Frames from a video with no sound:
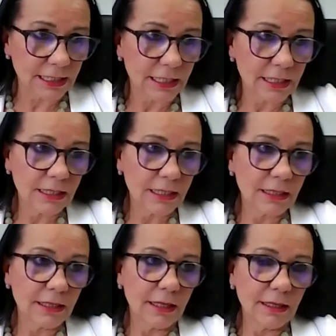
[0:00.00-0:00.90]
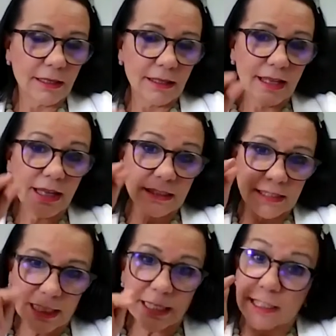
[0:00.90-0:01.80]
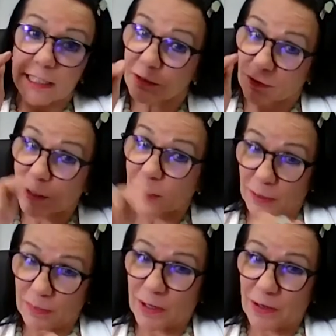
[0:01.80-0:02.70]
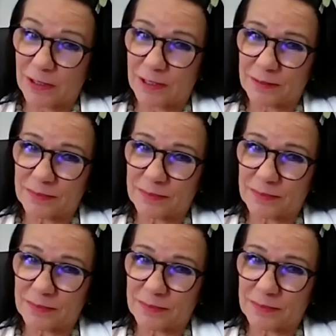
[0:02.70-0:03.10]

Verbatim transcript: it. It's seen as a voting block.